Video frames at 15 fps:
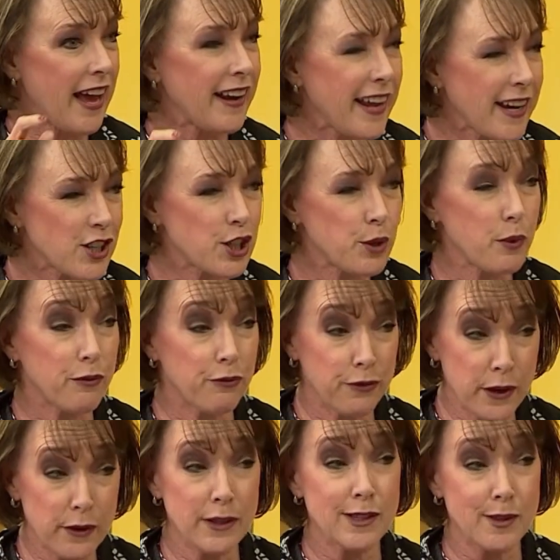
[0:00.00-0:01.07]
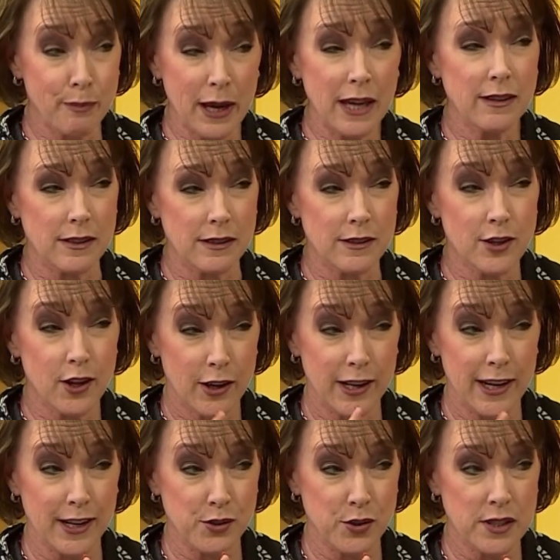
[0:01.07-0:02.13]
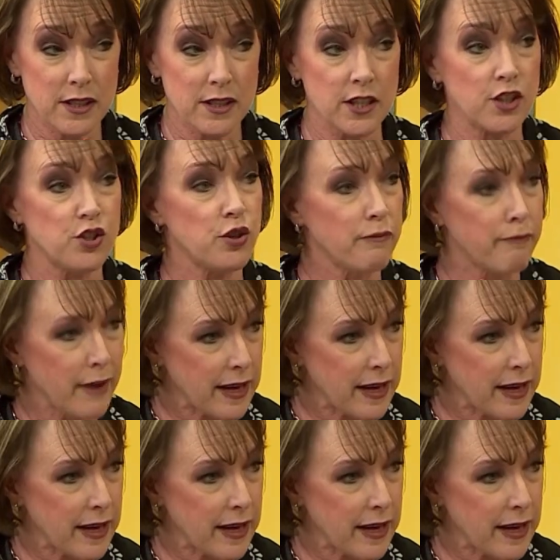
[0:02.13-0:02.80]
And actually, we're very dependent on electricity to